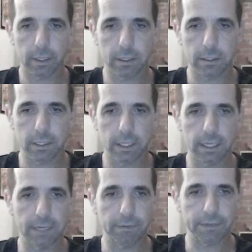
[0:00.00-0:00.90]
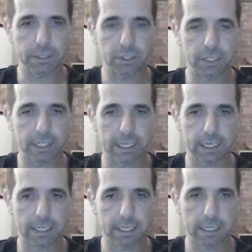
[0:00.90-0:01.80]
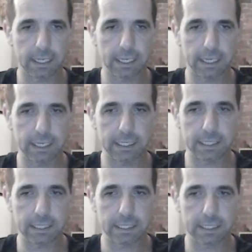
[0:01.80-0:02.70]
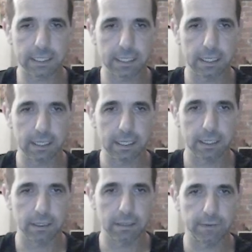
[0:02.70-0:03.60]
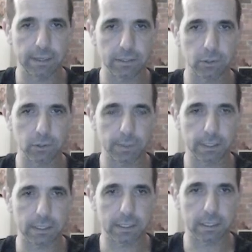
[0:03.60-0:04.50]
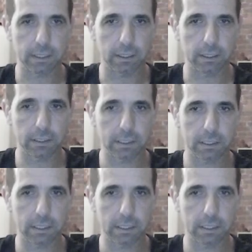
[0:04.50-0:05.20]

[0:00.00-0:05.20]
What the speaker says: So the only other thing to check is the thing I talked about at the start.